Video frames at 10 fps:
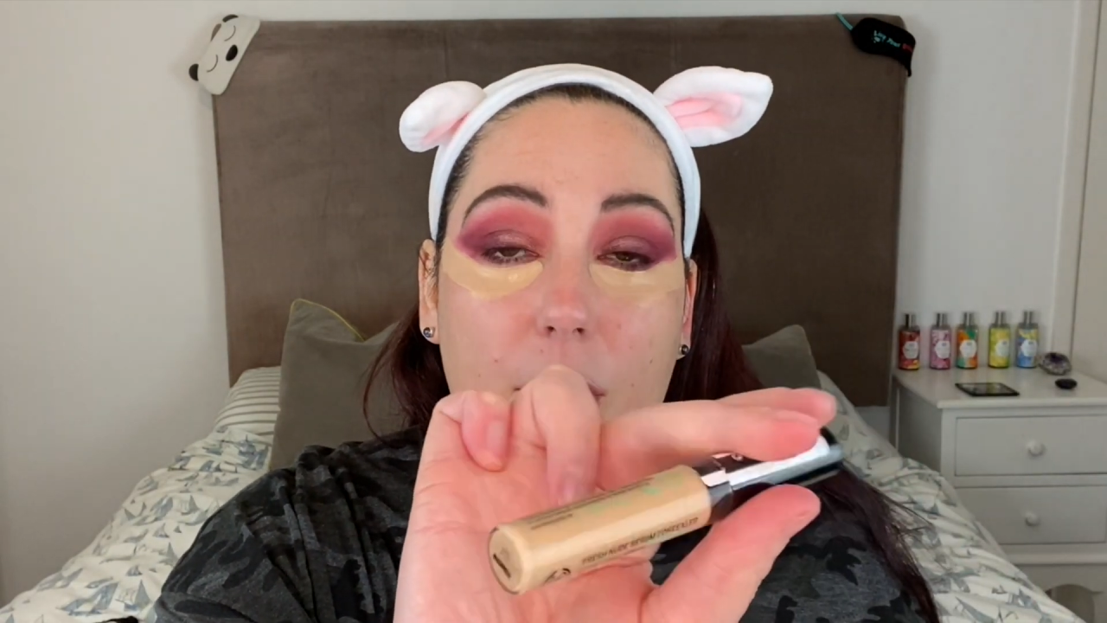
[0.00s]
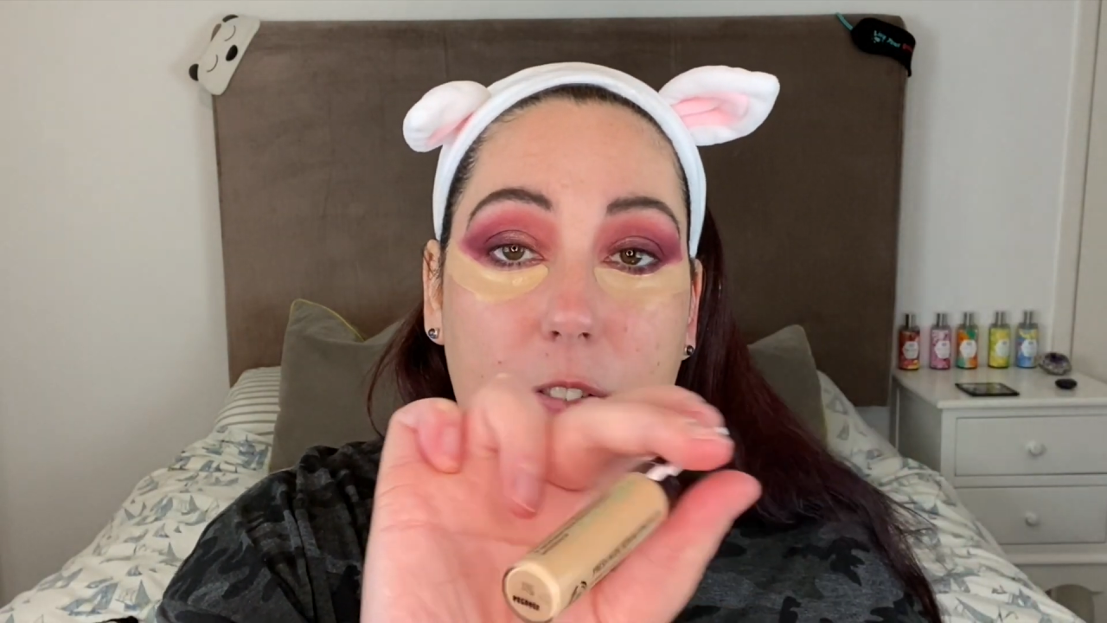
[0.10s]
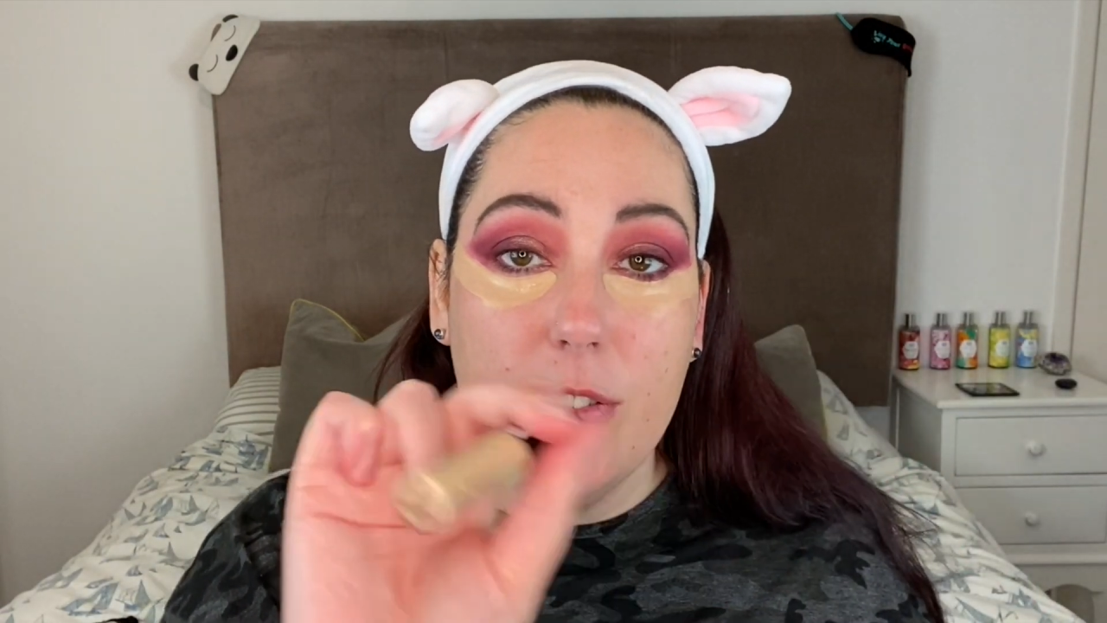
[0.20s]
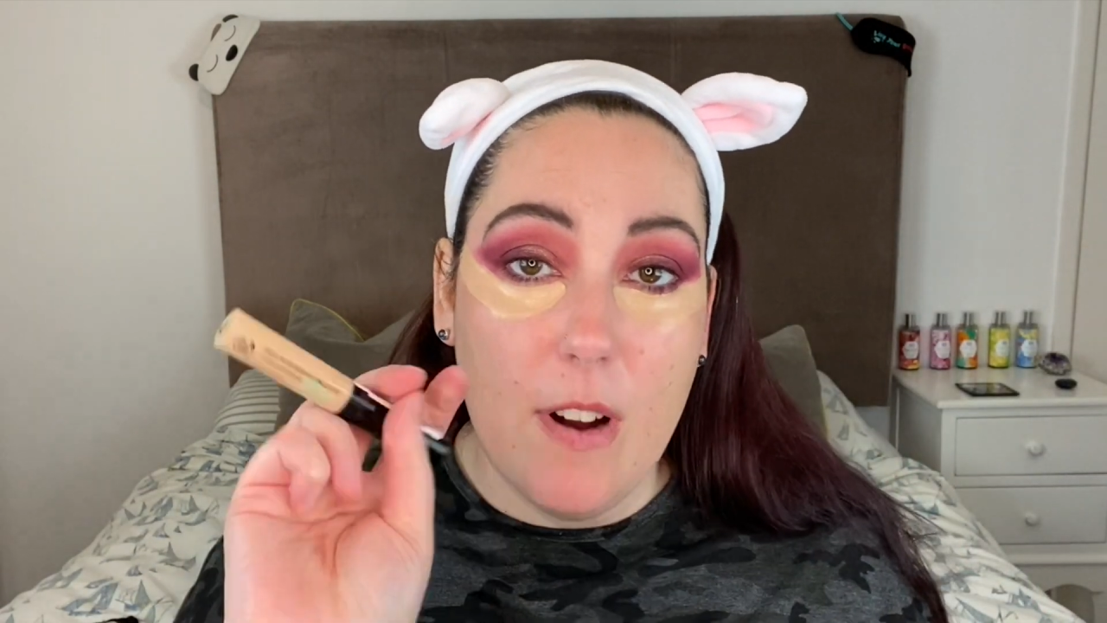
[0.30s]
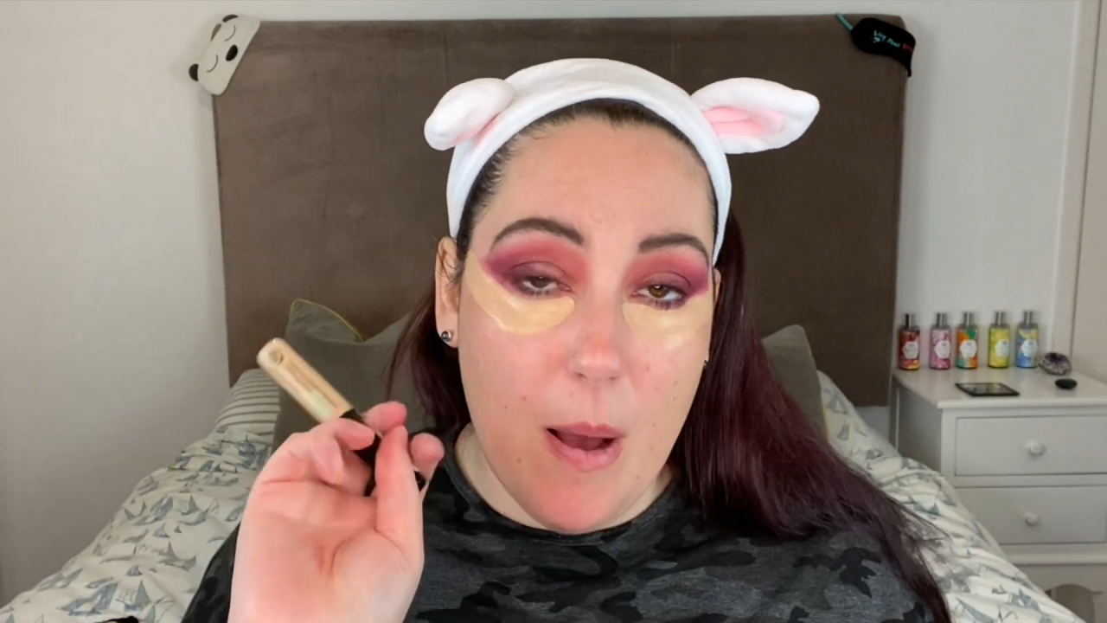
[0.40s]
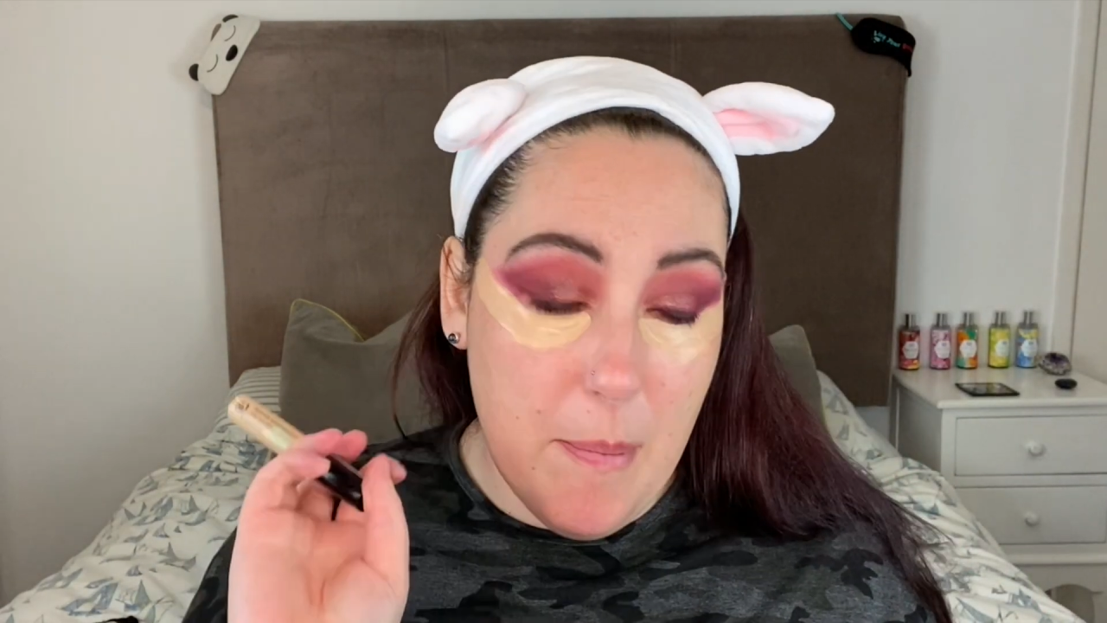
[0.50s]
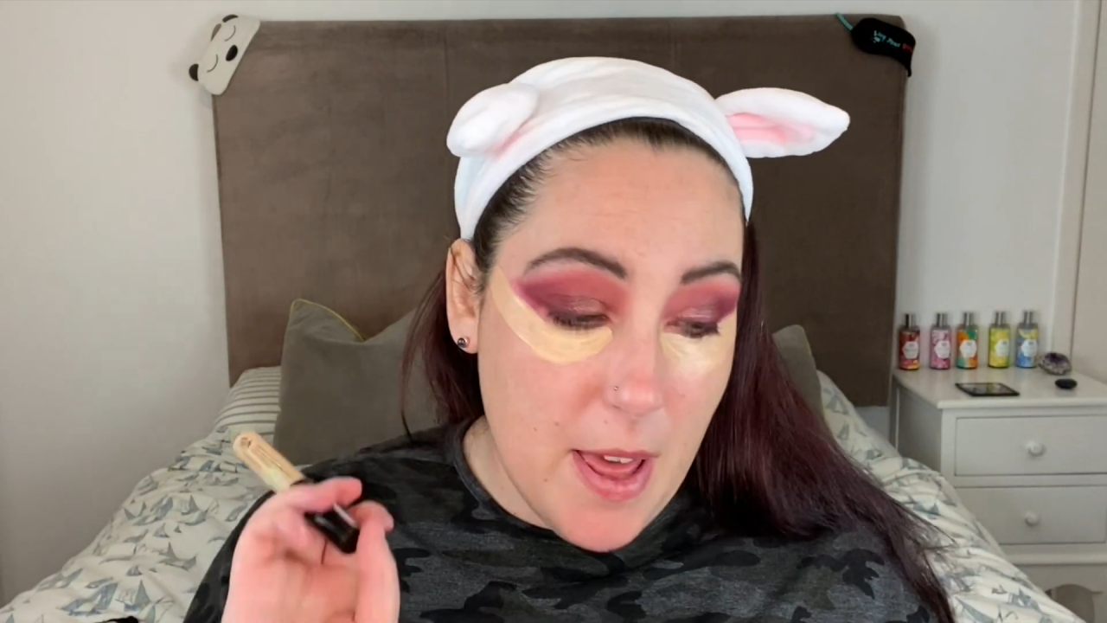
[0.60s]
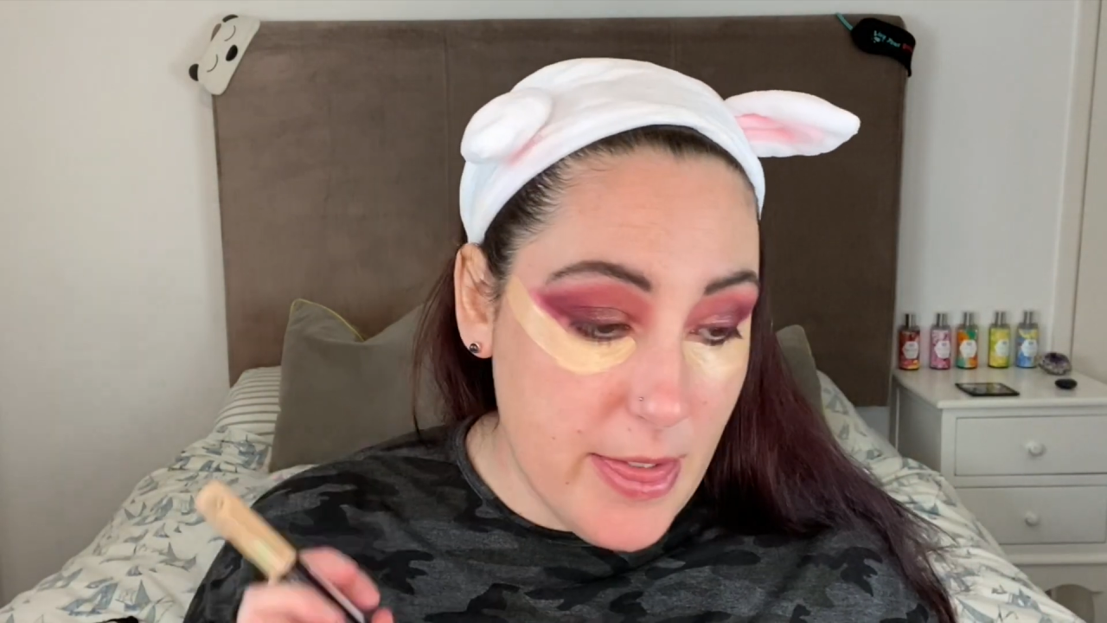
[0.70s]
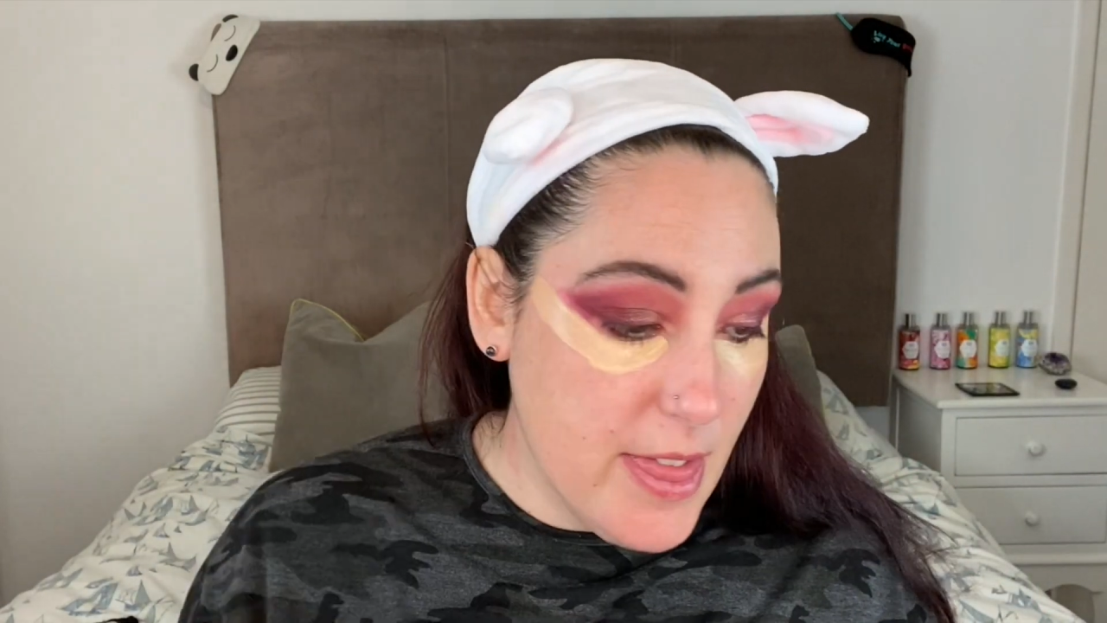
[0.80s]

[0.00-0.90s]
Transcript: from